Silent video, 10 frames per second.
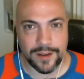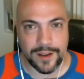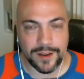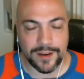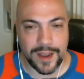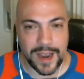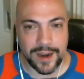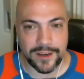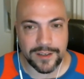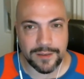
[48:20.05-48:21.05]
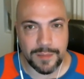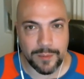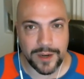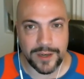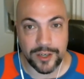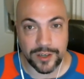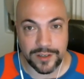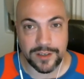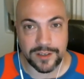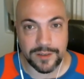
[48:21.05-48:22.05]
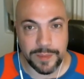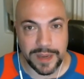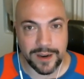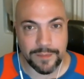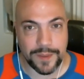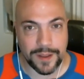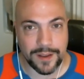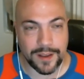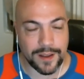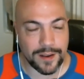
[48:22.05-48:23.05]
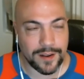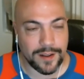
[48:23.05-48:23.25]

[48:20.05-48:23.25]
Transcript: and added some memory just to speed up the uh,